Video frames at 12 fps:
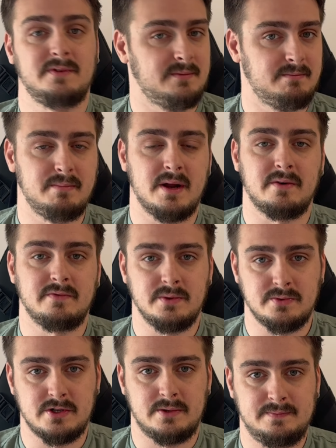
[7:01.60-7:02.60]
a better
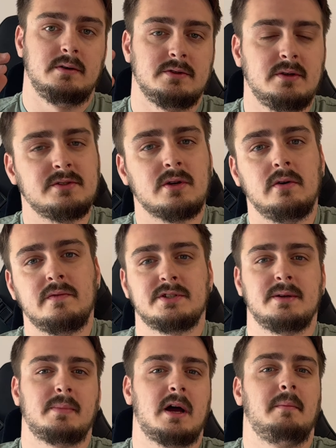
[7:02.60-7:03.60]
future. So let's go over
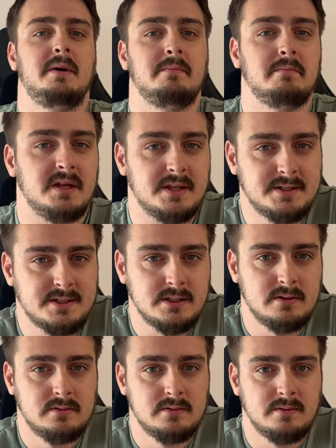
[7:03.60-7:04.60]
some common myths
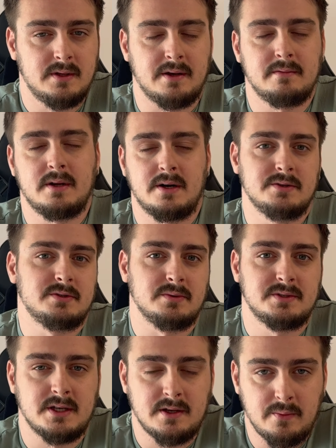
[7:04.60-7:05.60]
that are
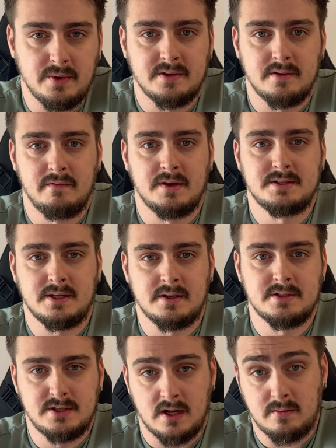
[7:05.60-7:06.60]
associated with investing in
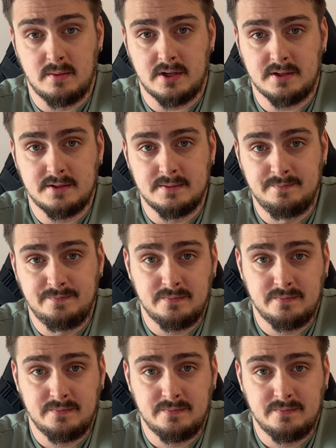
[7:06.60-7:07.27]
the stock market.